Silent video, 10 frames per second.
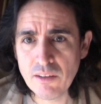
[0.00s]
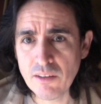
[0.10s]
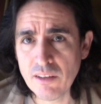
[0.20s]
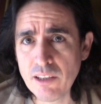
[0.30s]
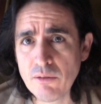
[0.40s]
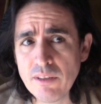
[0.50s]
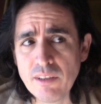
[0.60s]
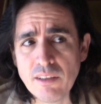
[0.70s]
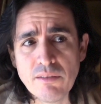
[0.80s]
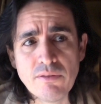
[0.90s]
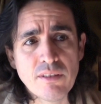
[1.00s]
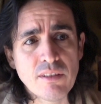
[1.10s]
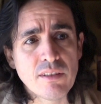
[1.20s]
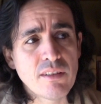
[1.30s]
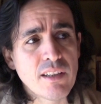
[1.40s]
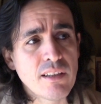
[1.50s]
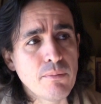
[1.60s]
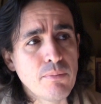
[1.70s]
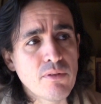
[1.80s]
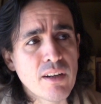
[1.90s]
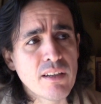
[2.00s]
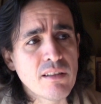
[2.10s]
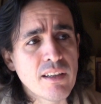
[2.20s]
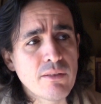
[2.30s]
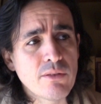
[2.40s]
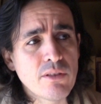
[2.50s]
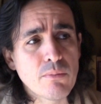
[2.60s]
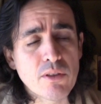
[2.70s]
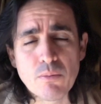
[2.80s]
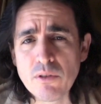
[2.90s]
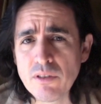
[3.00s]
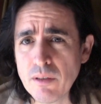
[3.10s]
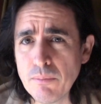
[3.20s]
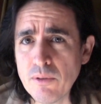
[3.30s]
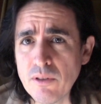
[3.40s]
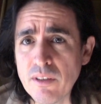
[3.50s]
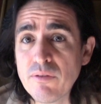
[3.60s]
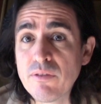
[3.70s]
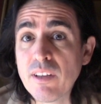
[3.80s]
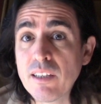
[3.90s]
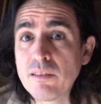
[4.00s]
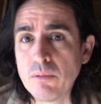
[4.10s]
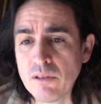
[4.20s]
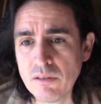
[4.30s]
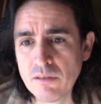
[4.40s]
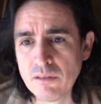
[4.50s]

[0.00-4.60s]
The linguistic difference is that the Purana's language is much more simple and flexible.